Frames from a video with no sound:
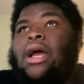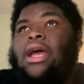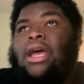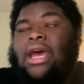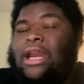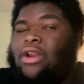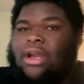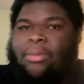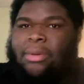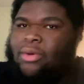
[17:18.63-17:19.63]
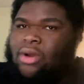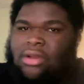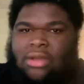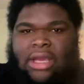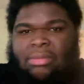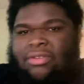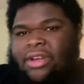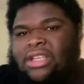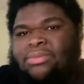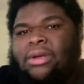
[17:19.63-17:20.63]
And I know a lot of people won't hate me for
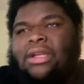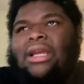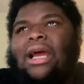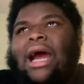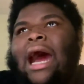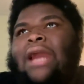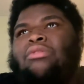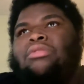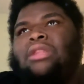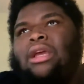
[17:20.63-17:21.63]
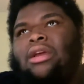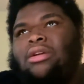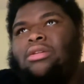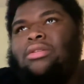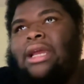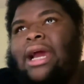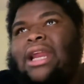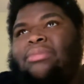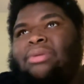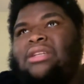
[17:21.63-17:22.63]
this, but I don't think the guy
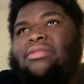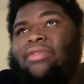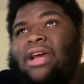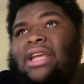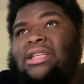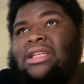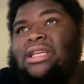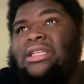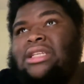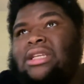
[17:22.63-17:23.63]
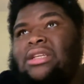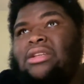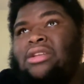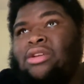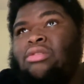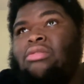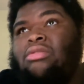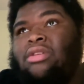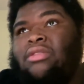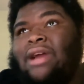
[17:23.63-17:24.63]
that plays the Flash in the
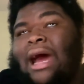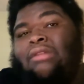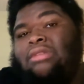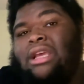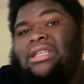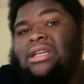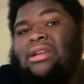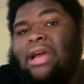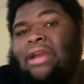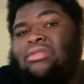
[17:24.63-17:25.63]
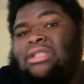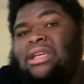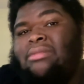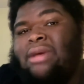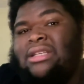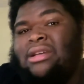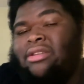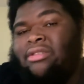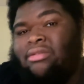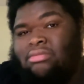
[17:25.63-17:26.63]
DCU, I don't think he's a good. I don't see him as a
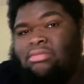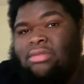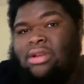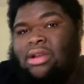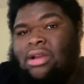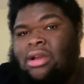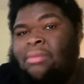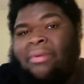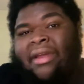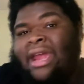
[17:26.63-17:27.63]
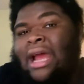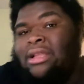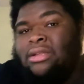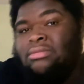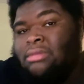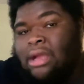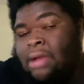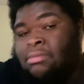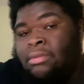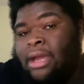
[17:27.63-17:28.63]
Barry Allen.
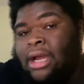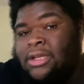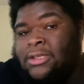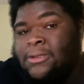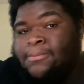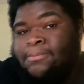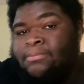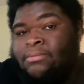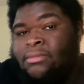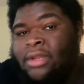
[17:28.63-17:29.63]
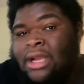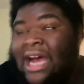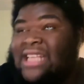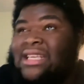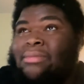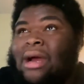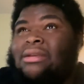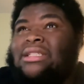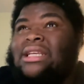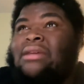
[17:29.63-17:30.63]
I'm gonna be honest. I see
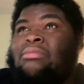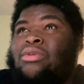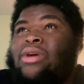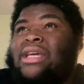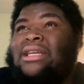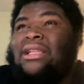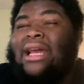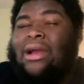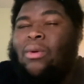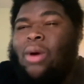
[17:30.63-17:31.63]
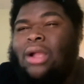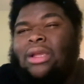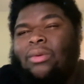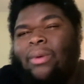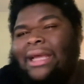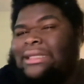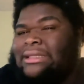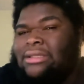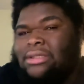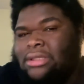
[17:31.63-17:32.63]
him more as a Wally West,
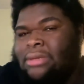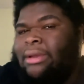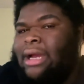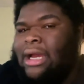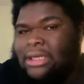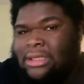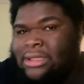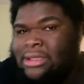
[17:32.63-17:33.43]
to be honest.